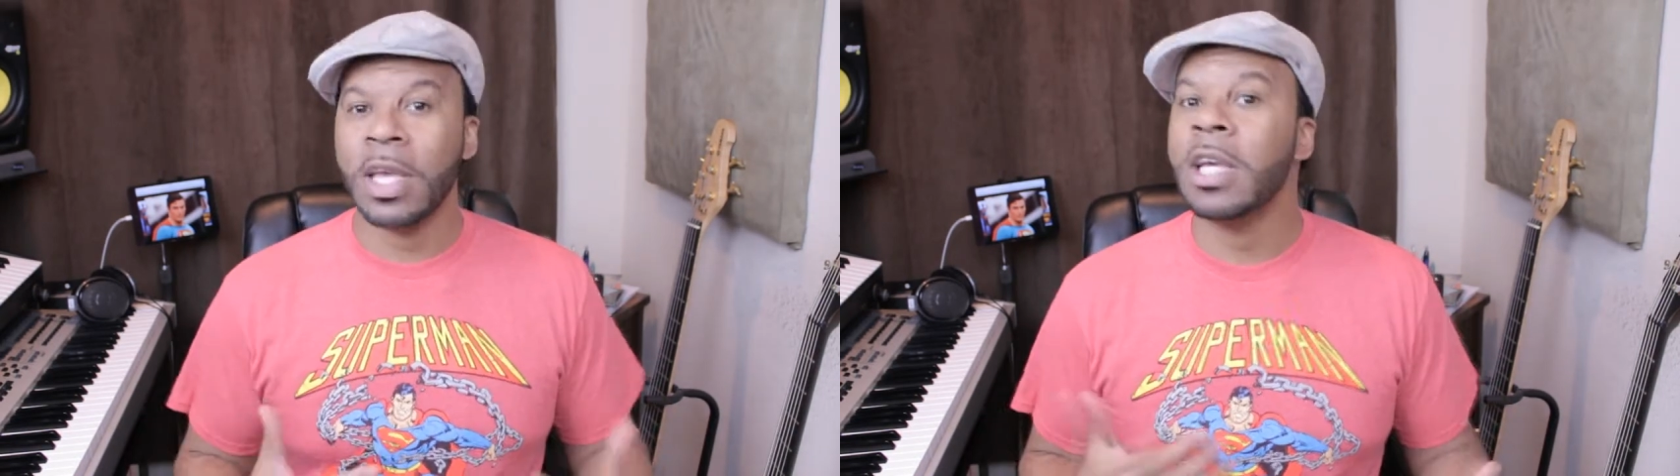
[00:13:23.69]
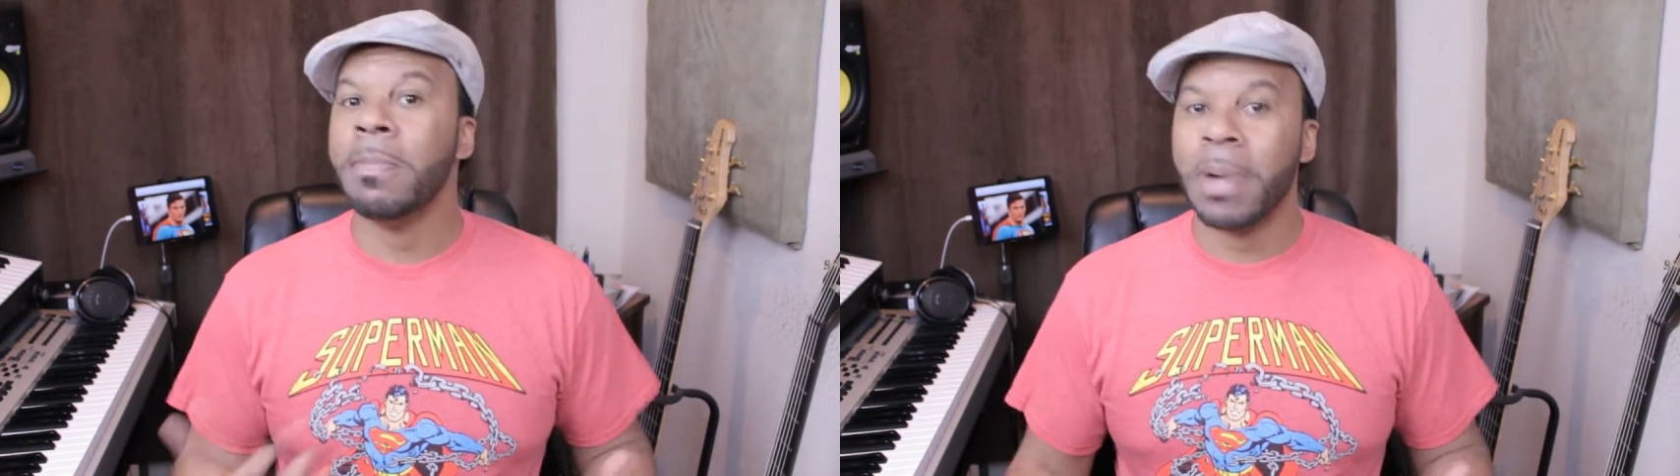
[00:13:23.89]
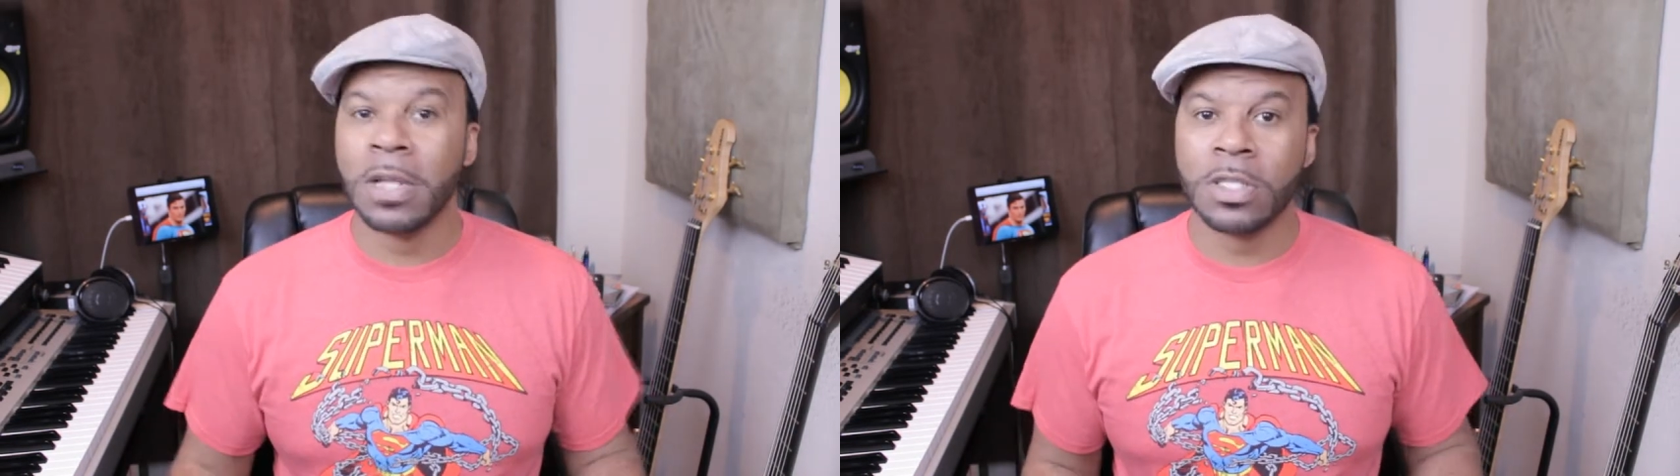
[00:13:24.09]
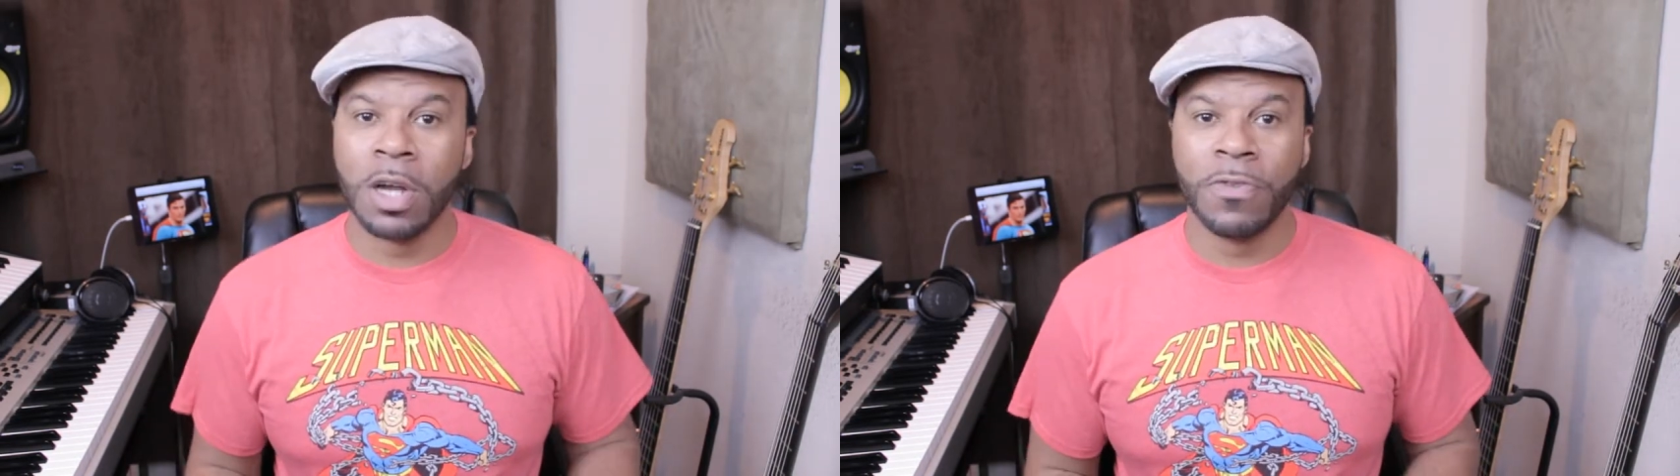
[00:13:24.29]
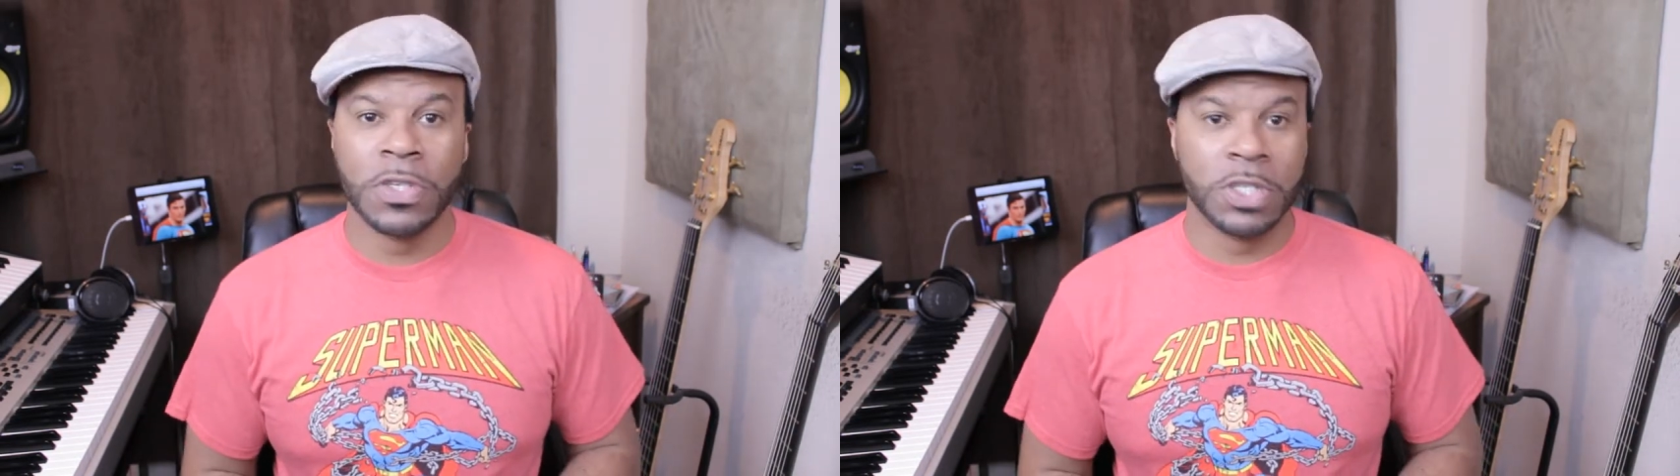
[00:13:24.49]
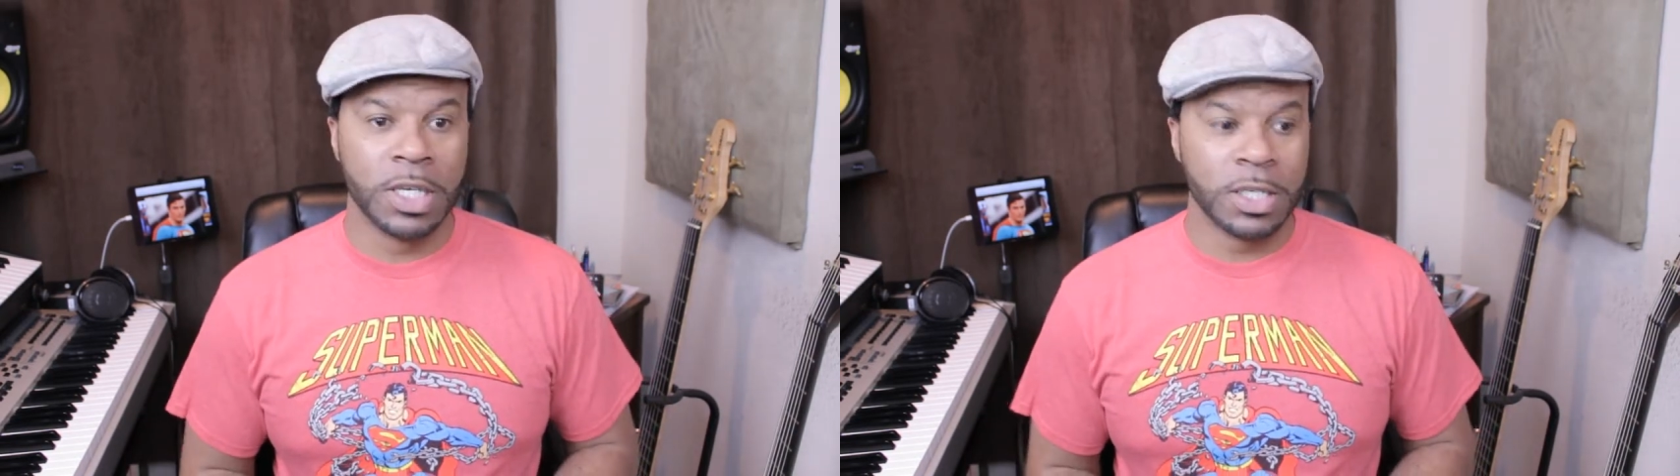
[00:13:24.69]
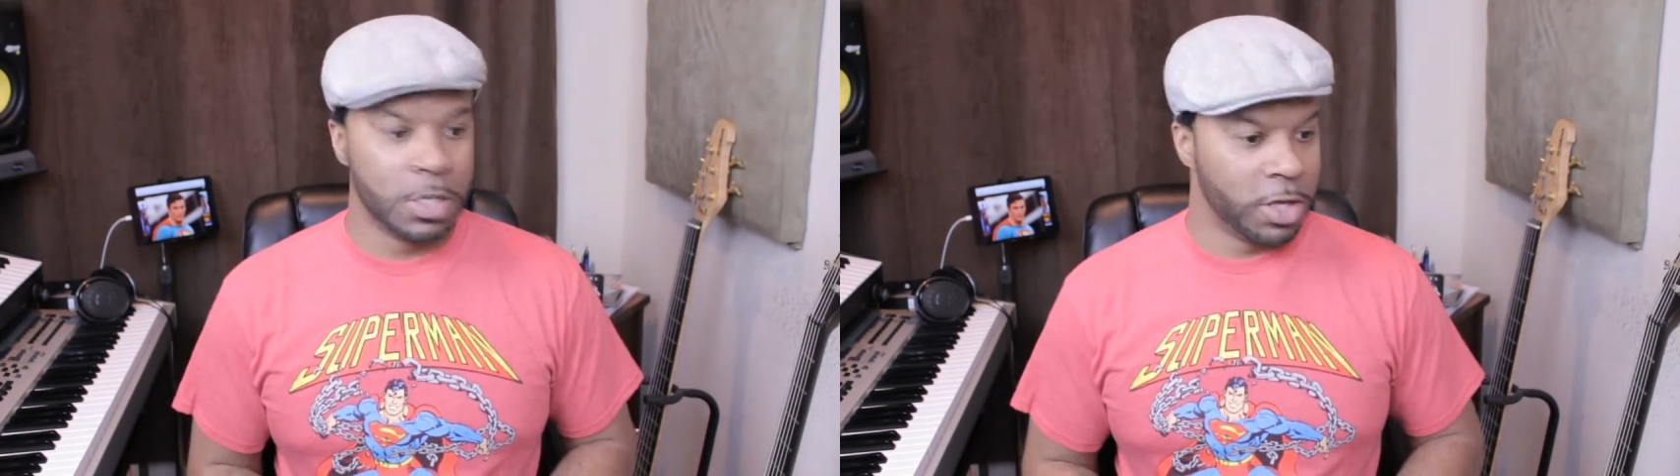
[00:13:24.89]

thing and bounce it off his chest,